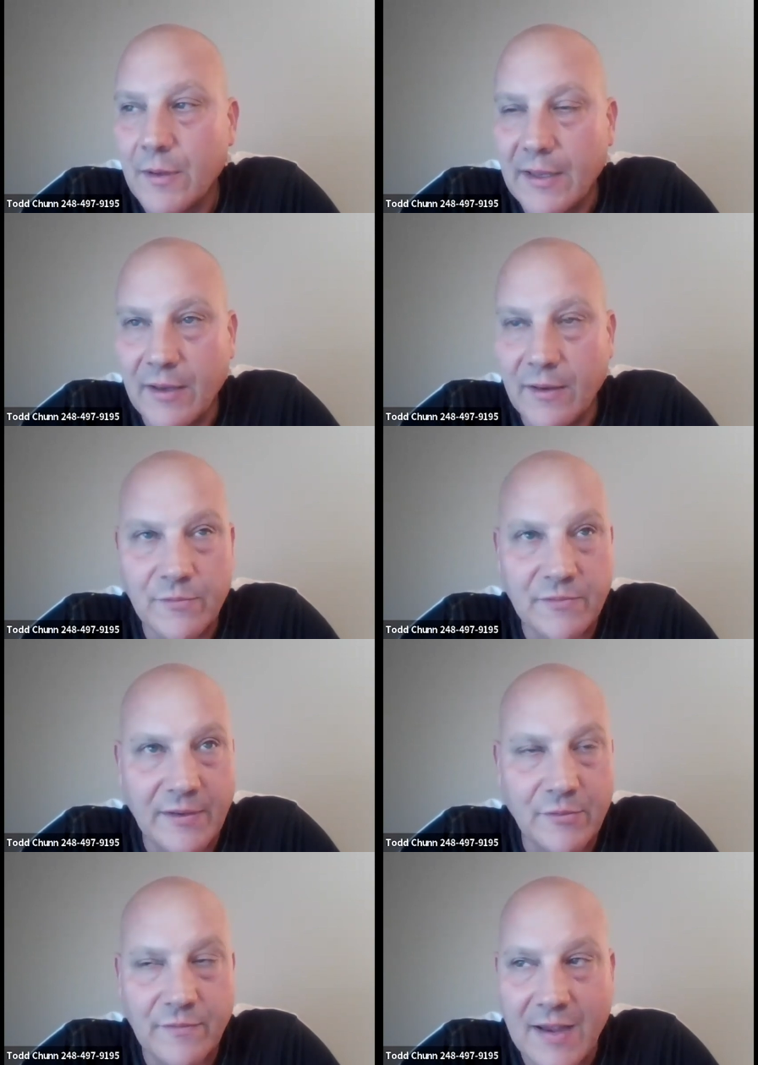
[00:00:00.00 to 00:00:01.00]
He was,
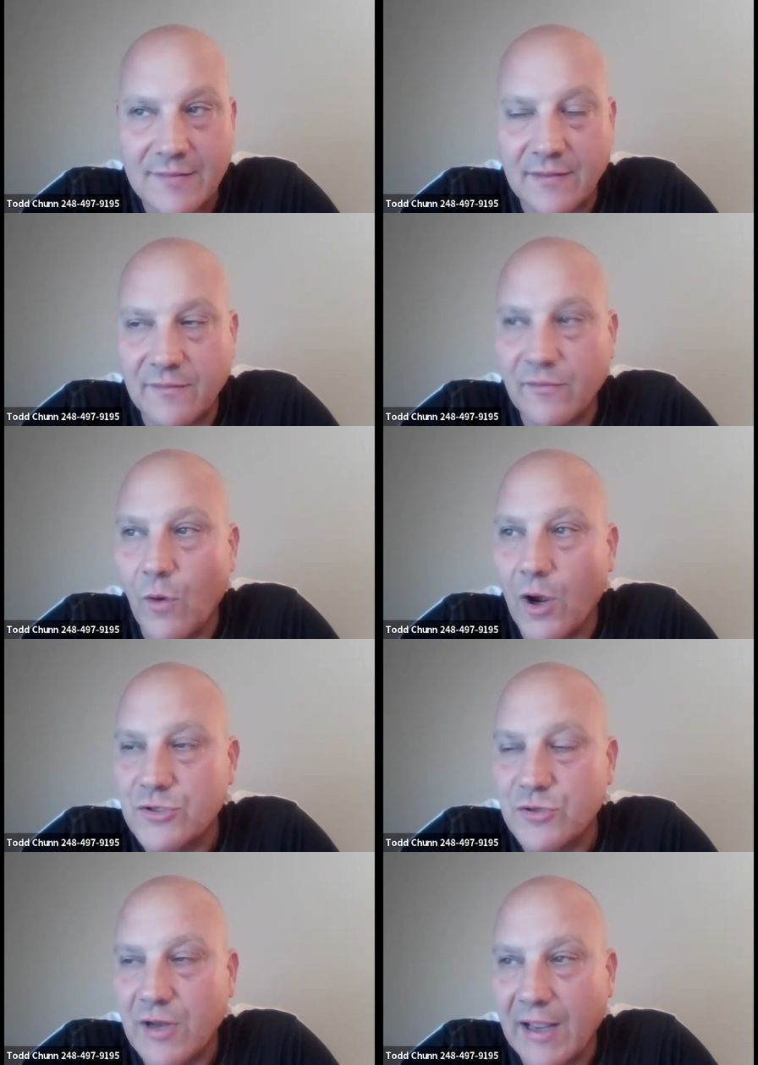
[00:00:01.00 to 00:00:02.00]
he was asking two
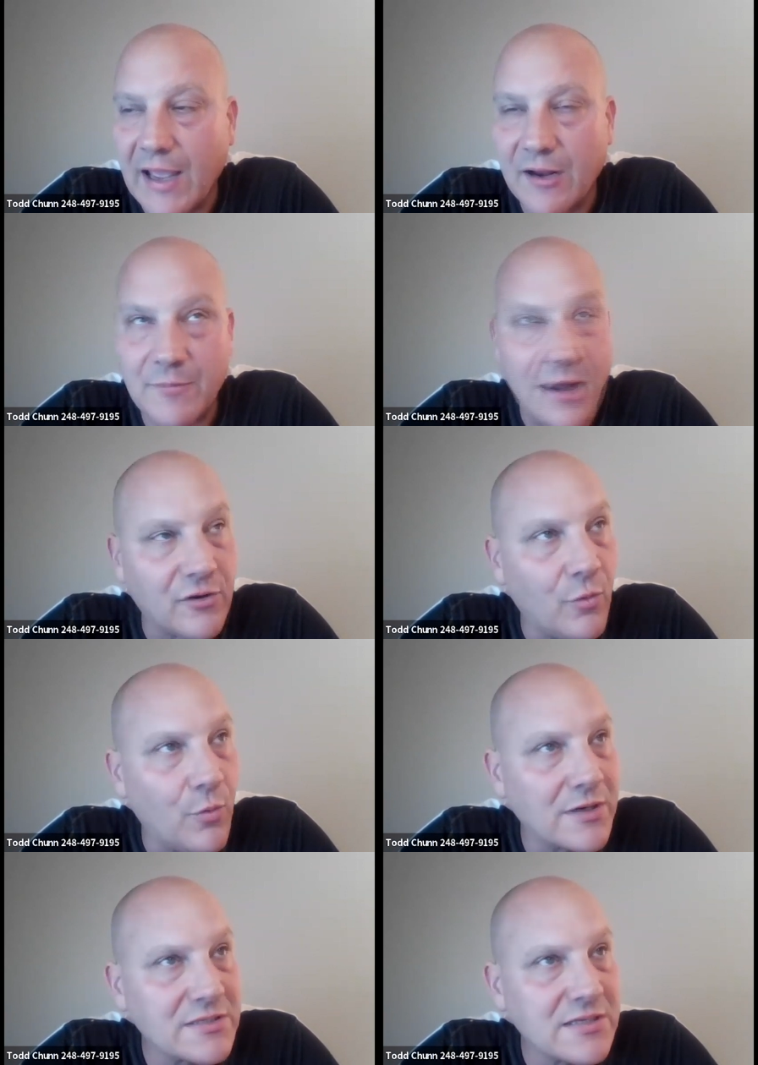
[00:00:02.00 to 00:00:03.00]
hundred. I got him down to
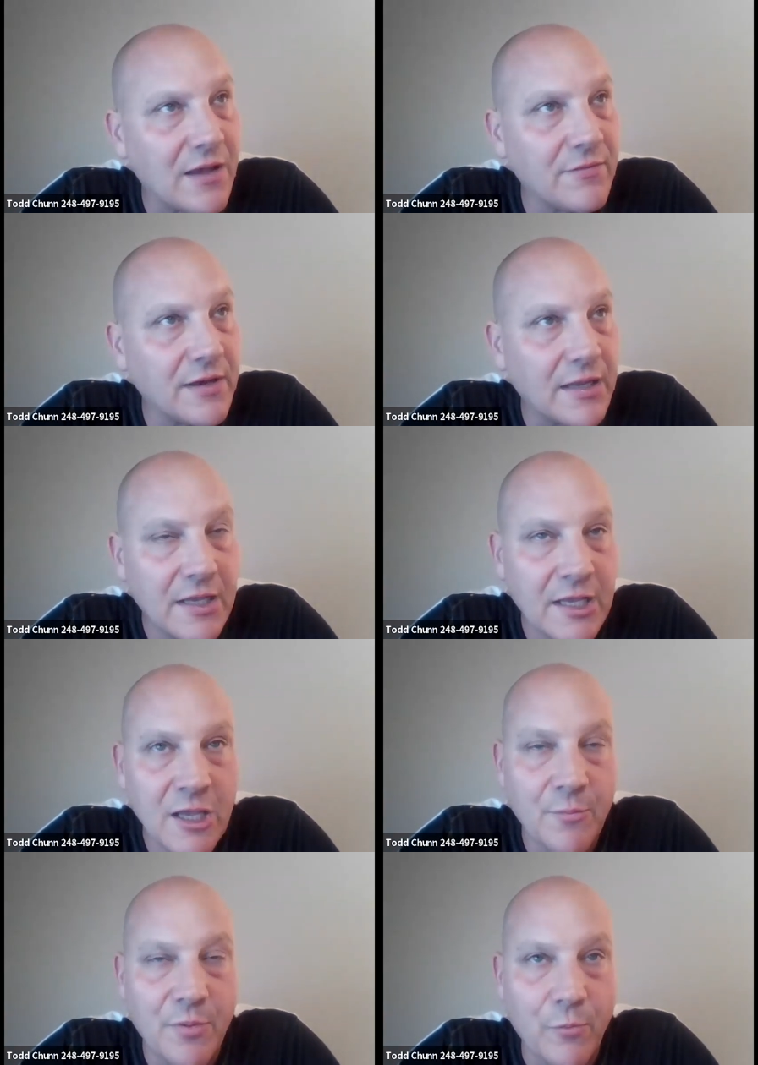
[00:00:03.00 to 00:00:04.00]
one seventy,
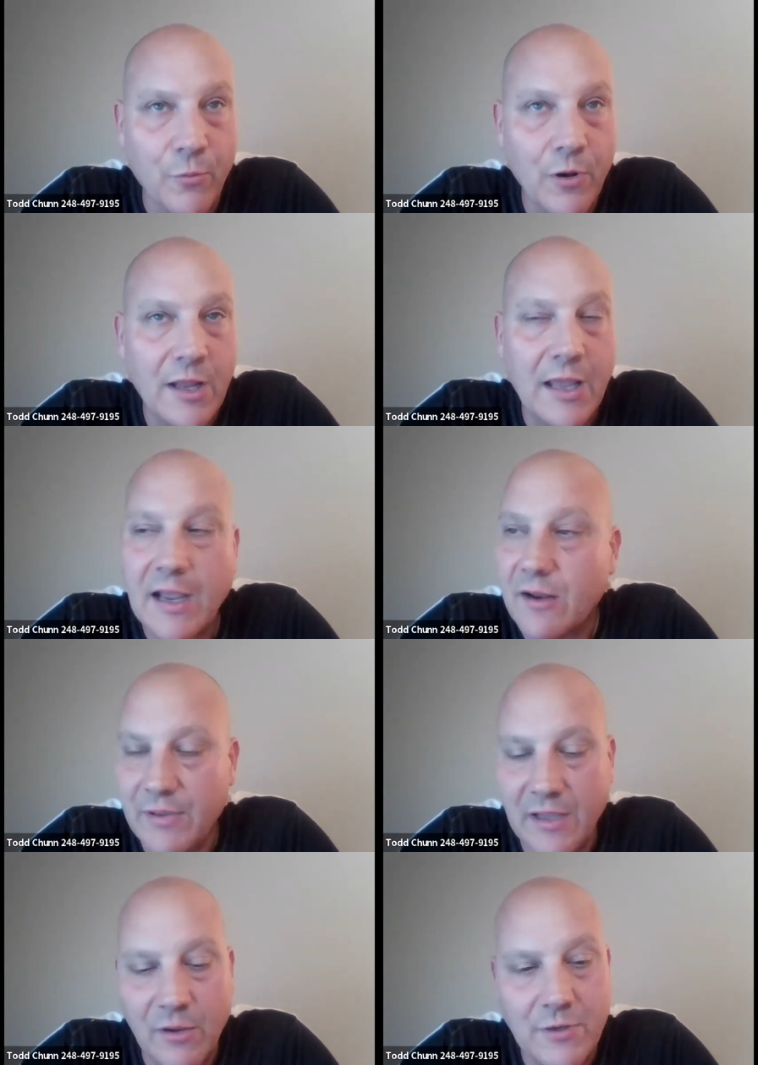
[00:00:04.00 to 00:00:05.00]
but really I got to
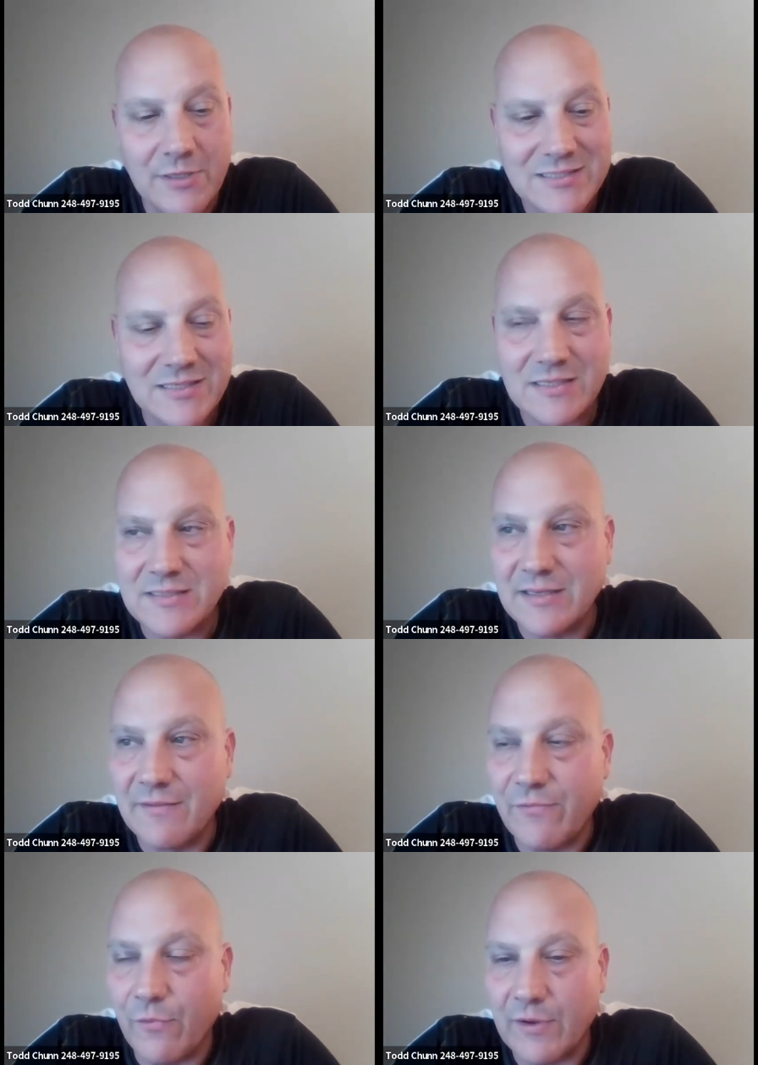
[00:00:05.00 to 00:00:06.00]
be at one sixty
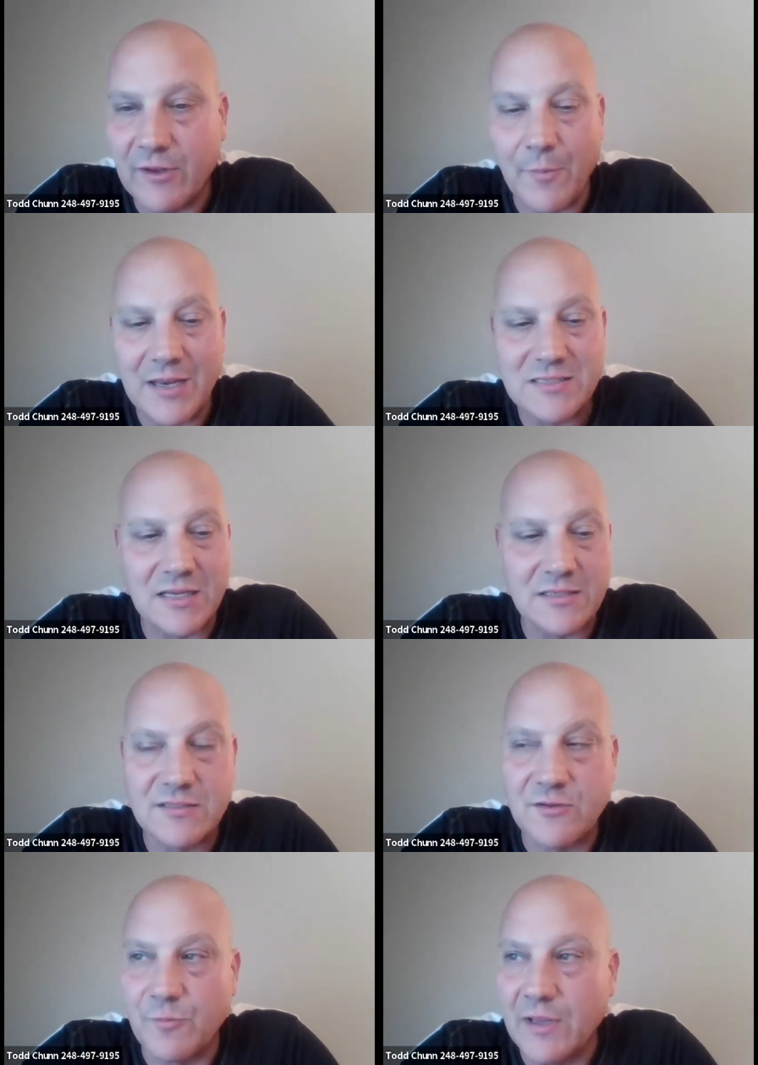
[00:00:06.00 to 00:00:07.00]
for it to make
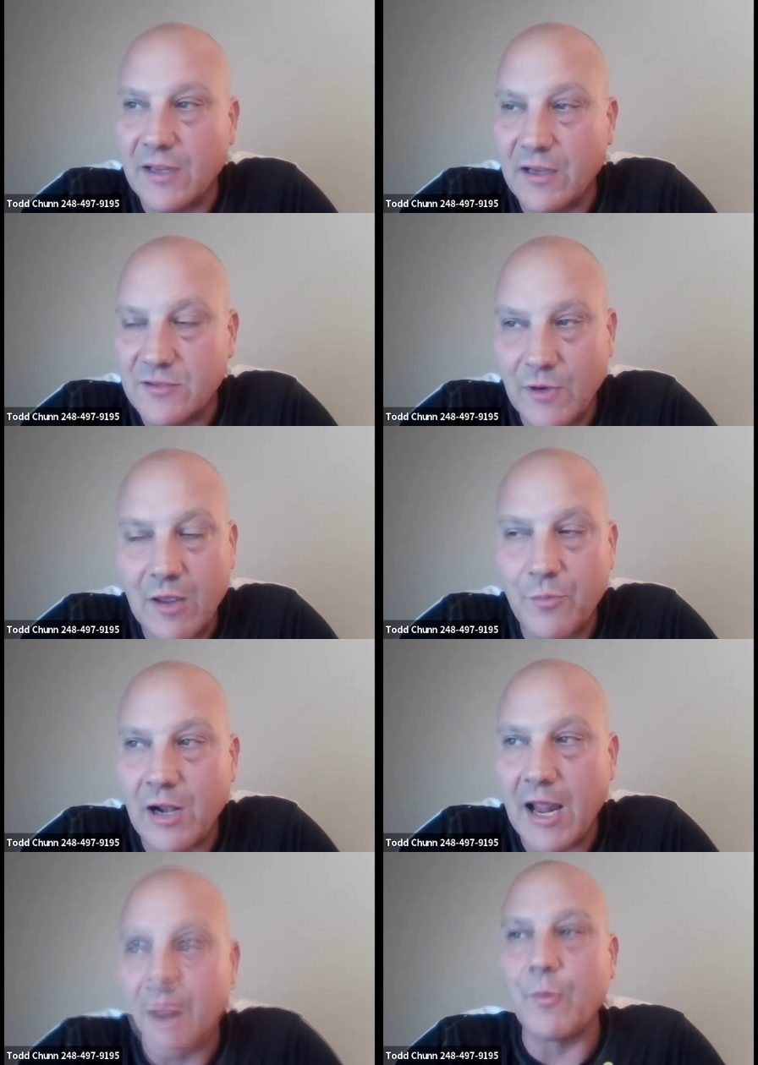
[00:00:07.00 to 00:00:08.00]
sense to me, because we got to put a
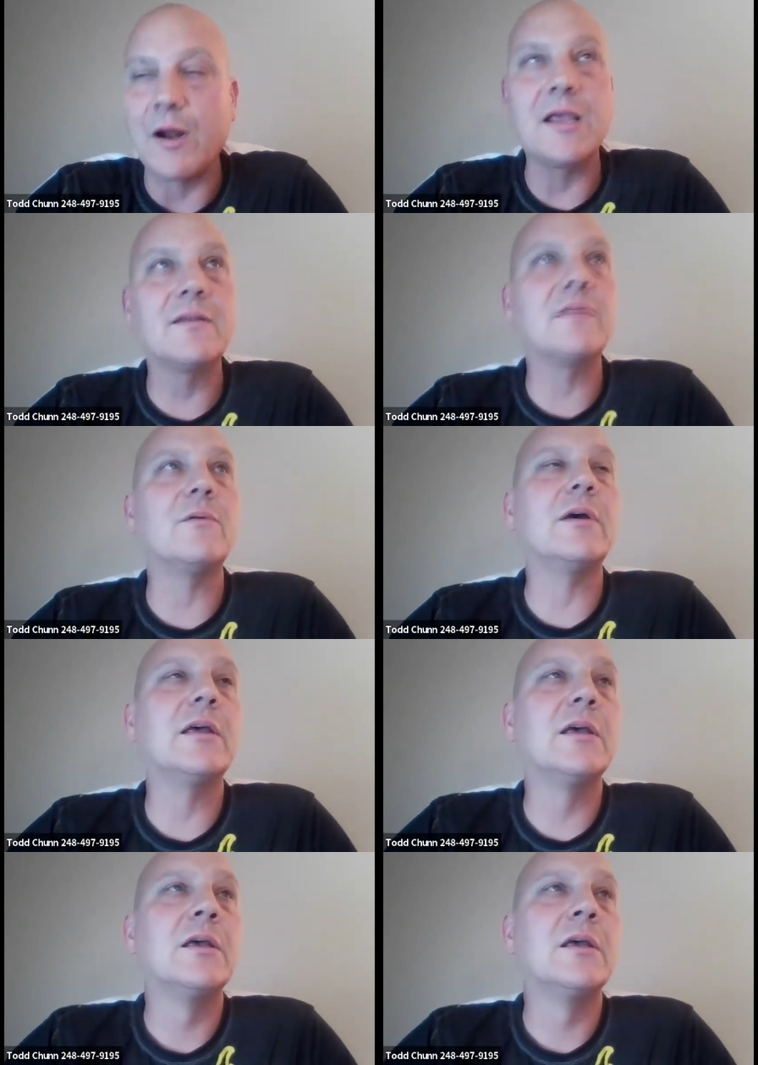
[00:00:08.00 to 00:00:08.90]
lot of money into it.